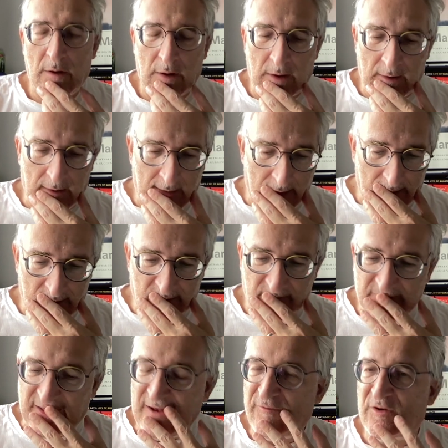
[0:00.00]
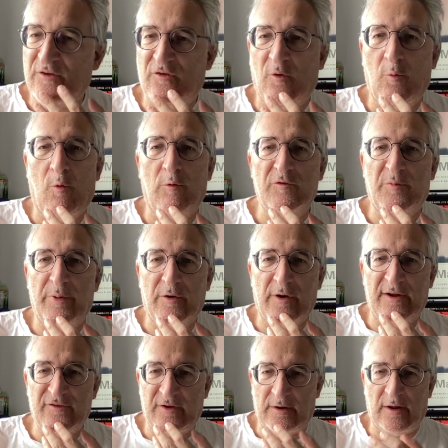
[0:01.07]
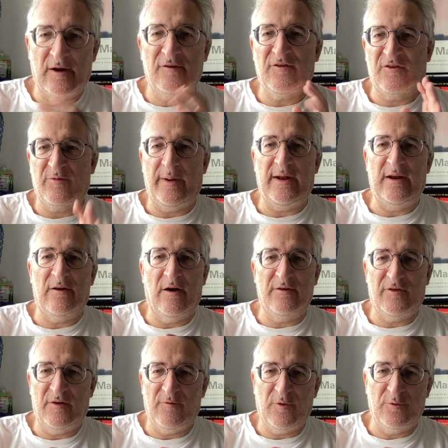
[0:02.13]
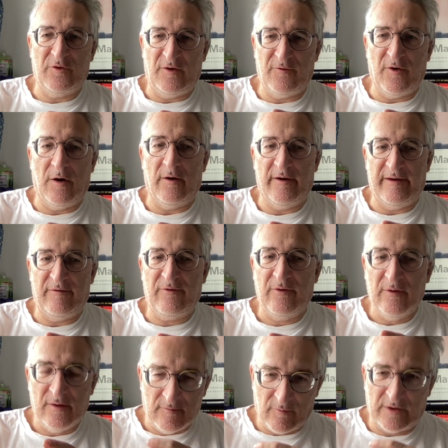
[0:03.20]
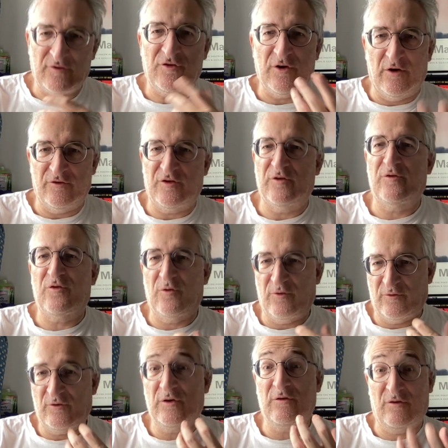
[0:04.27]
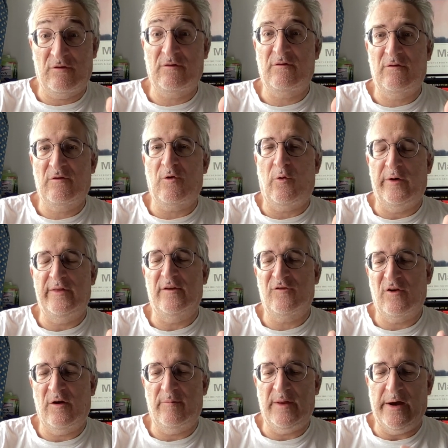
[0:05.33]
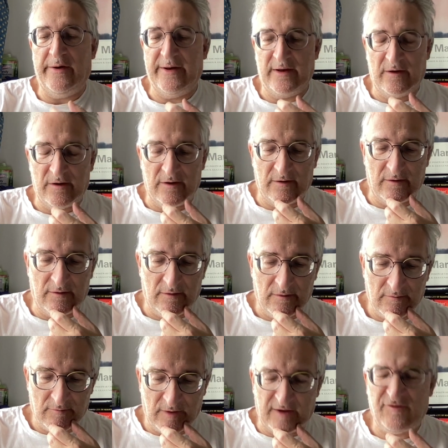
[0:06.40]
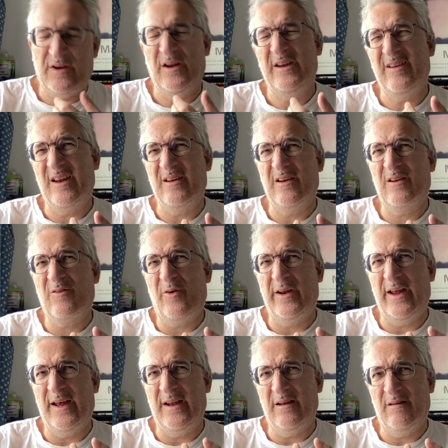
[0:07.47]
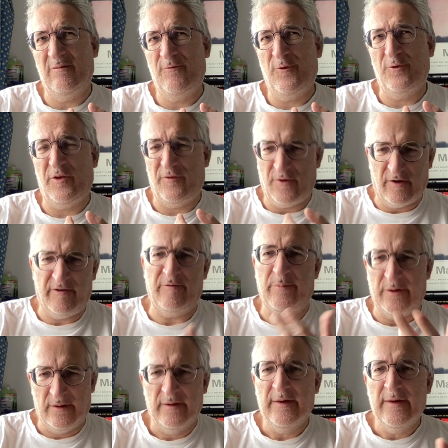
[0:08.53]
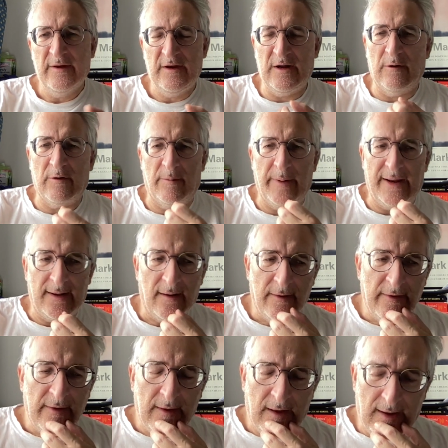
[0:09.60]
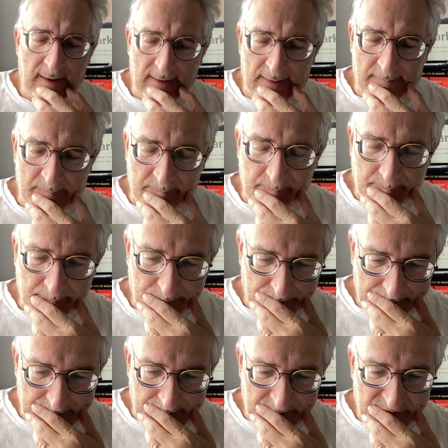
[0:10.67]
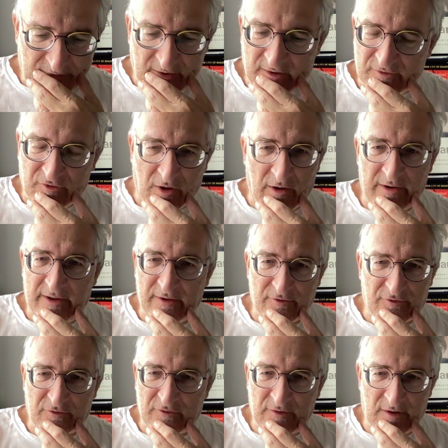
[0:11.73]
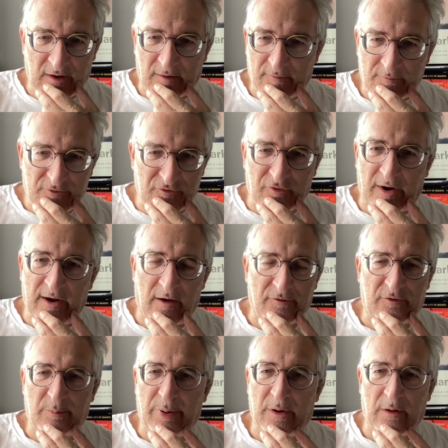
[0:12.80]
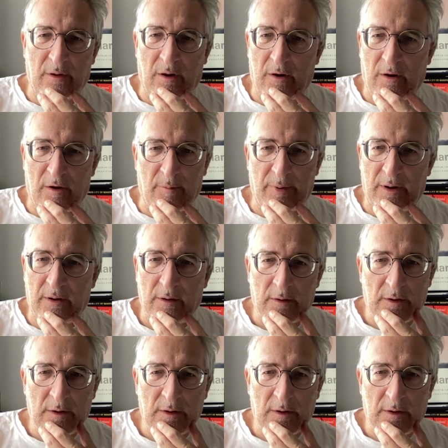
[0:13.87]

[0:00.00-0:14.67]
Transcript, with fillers: uh, even as the war was progressing. And I don't just mean in 1945 when Churchill sort of coined the term the Iron Curtain actually he didn't coin it in 45 but you know what i mean um, that as early as you know straight after pearl harbor